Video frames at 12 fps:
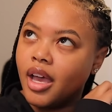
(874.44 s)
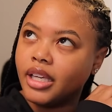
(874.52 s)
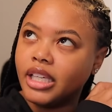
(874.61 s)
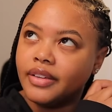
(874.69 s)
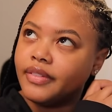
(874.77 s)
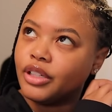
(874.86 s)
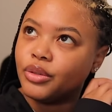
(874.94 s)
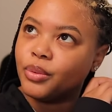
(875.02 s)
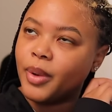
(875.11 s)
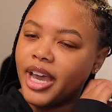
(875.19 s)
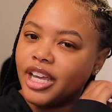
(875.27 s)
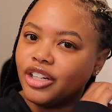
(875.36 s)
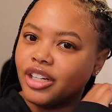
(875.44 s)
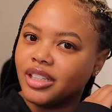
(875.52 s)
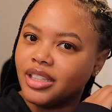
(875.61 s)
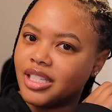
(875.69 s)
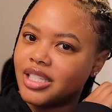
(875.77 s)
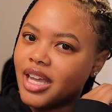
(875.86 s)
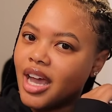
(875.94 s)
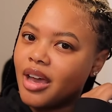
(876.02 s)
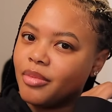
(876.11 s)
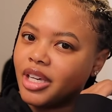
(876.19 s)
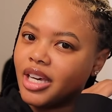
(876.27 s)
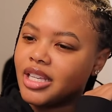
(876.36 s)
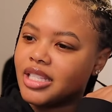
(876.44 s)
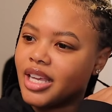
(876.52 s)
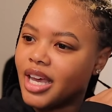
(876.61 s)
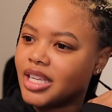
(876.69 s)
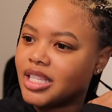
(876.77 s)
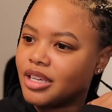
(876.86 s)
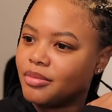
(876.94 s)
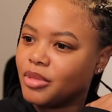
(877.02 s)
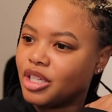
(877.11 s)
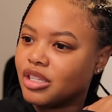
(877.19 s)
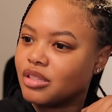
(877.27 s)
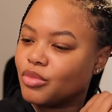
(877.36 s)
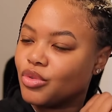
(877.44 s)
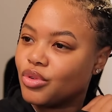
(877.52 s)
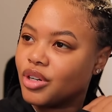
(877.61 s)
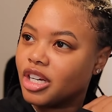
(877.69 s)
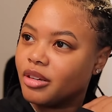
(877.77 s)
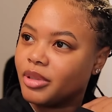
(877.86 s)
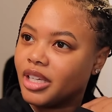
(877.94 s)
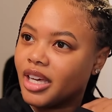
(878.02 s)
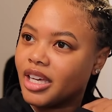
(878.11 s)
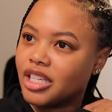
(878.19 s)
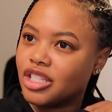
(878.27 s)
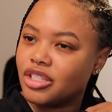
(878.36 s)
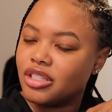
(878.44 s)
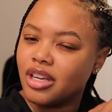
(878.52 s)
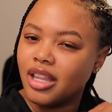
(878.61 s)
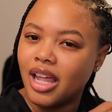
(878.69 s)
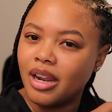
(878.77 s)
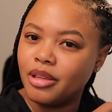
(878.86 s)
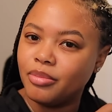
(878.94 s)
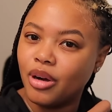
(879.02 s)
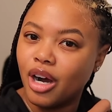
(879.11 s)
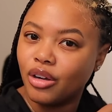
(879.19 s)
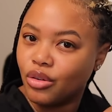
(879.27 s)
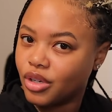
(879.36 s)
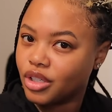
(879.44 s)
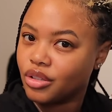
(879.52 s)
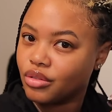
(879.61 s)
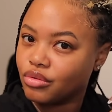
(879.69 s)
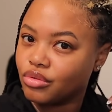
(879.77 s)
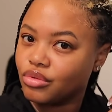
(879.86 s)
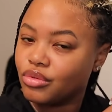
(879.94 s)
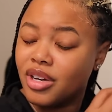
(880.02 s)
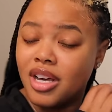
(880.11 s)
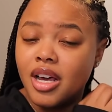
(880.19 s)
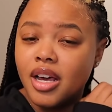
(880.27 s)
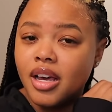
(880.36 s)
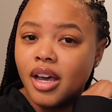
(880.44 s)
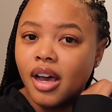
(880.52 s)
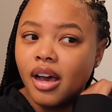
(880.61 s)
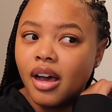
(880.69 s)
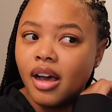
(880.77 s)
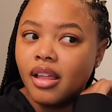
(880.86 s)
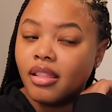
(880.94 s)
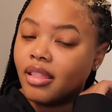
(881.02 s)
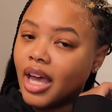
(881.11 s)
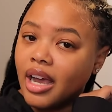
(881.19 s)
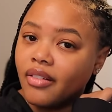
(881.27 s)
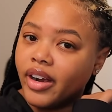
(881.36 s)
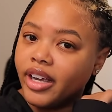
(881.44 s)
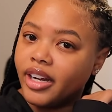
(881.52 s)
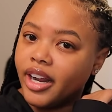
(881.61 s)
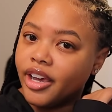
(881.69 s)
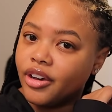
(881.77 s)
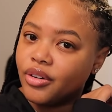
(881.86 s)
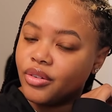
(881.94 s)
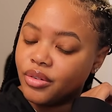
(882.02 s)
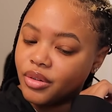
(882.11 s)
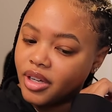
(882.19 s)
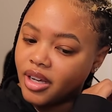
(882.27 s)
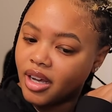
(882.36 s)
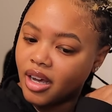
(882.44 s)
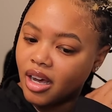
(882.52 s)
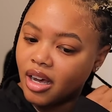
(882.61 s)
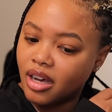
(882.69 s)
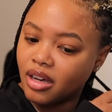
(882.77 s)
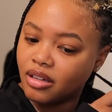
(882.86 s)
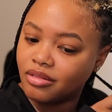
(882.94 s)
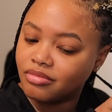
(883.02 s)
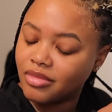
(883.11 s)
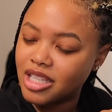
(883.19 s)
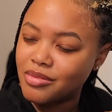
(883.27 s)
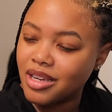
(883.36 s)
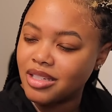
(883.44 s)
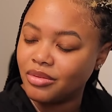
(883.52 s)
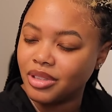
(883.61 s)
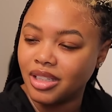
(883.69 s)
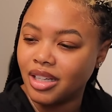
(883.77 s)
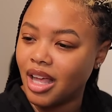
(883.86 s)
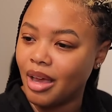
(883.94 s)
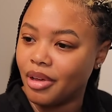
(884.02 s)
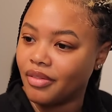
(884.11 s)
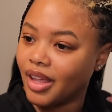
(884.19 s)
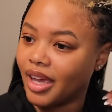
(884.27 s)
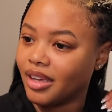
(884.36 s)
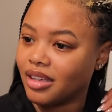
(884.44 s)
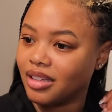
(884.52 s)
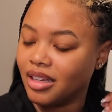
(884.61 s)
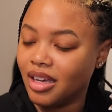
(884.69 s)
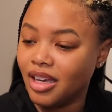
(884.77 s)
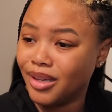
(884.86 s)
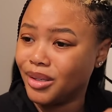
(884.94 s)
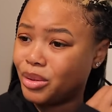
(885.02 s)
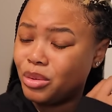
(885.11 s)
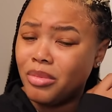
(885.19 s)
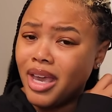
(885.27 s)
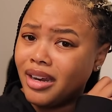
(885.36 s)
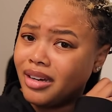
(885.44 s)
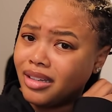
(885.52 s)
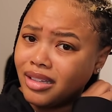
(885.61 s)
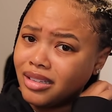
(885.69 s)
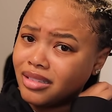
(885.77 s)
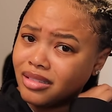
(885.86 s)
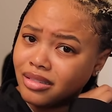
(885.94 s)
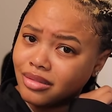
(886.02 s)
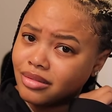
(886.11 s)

giving away during this time, because yes, it means more, because a lot of people are going through a lot right now, um especially with the climate of like humanity